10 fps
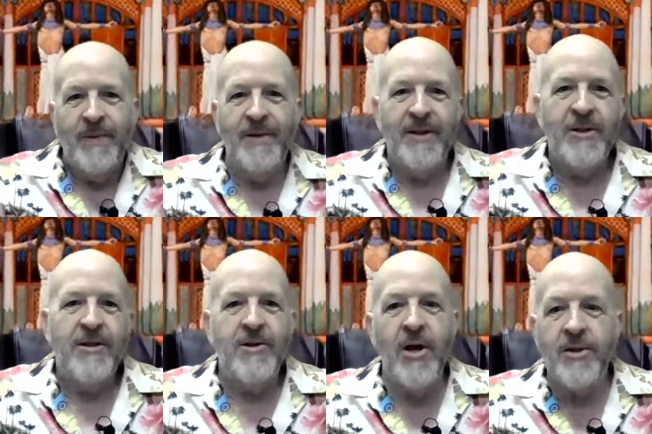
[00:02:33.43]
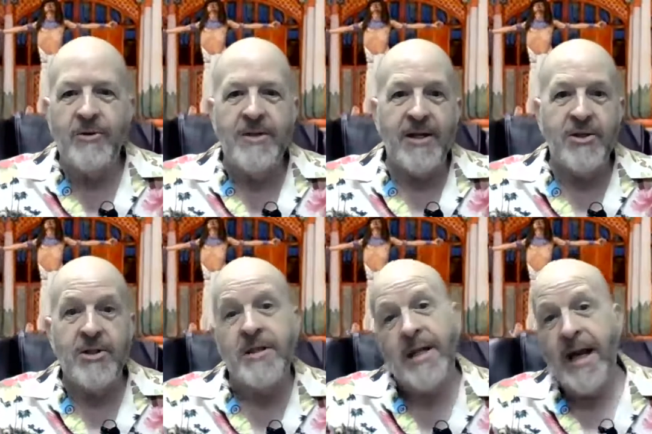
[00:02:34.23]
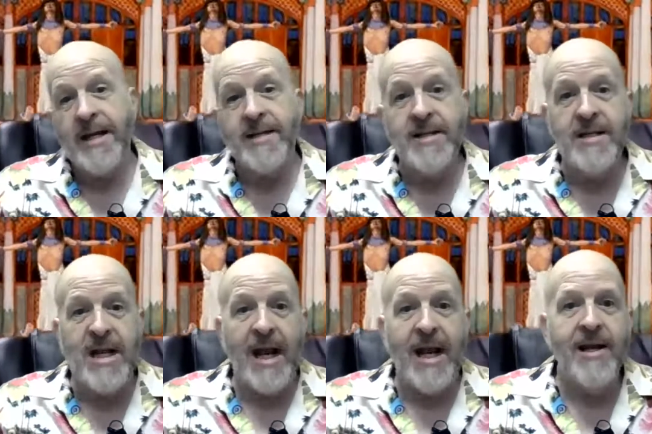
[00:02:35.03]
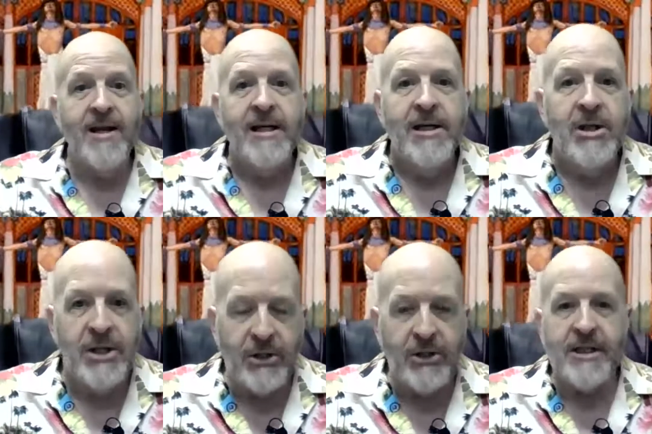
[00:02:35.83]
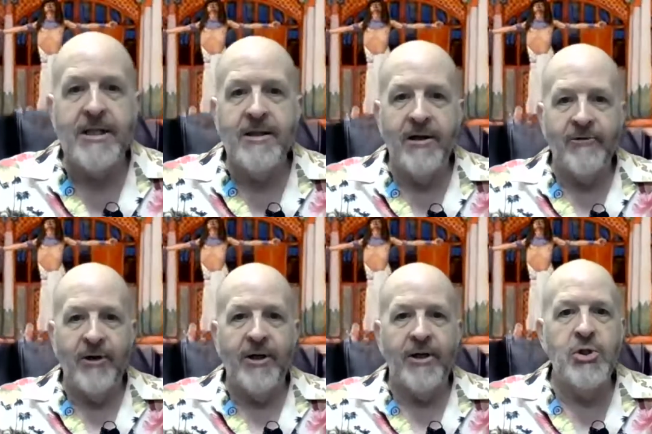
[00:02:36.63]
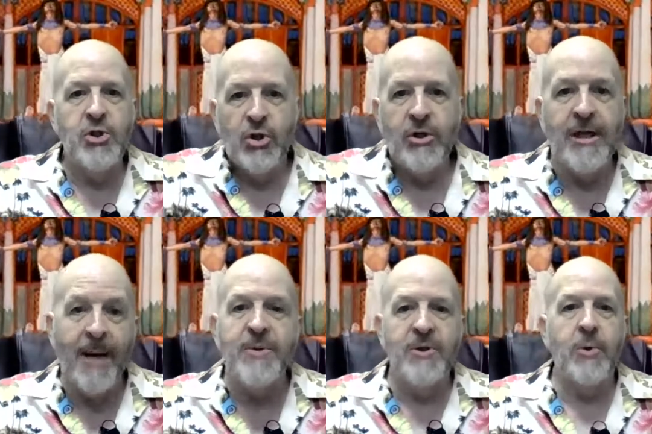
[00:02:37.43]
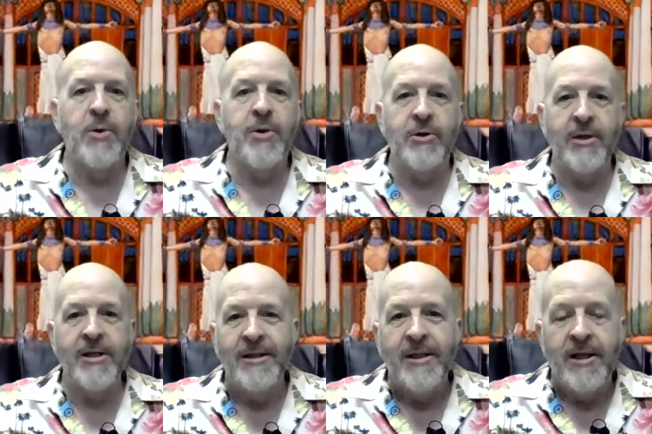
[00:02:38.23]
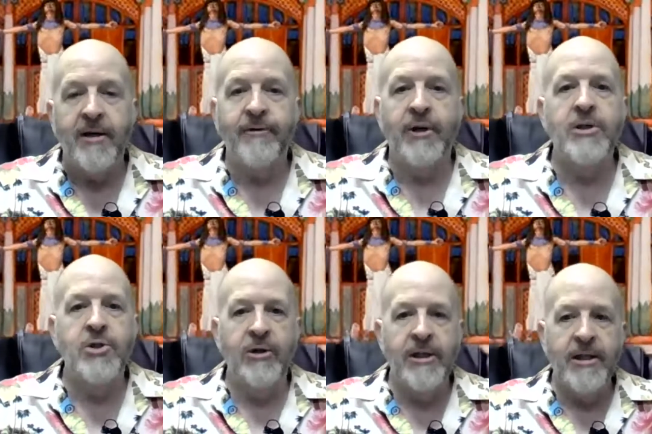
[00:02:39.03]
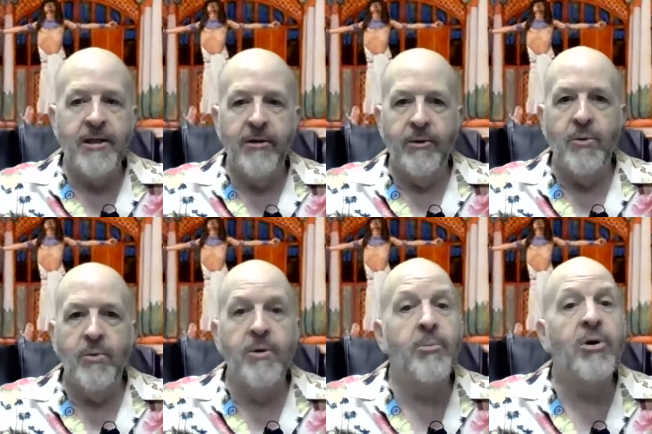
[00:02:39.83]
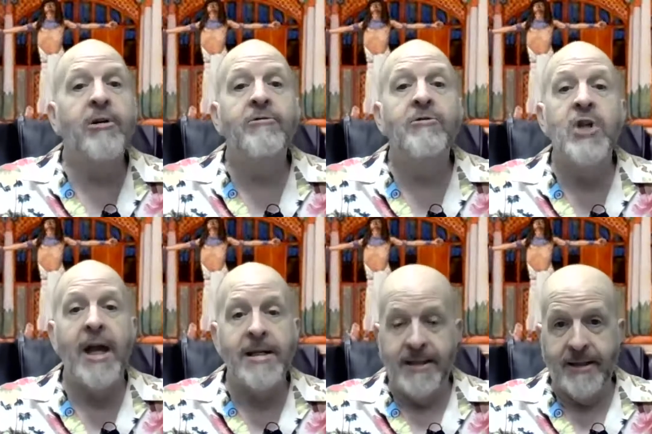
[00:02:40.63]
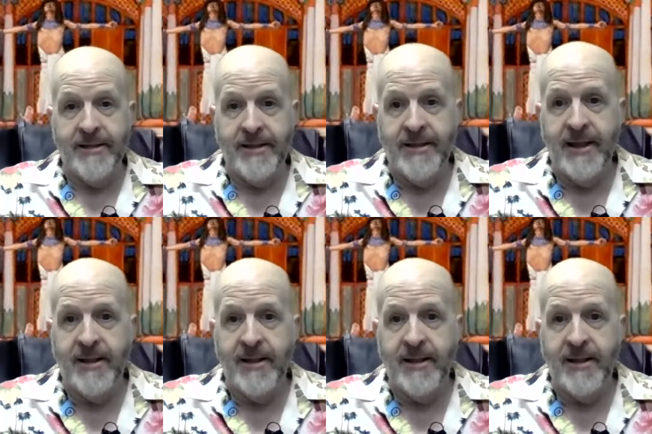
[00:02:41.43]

and another session. Today is day 30 of our journey, episode 30 of our journey through the book of Genesis.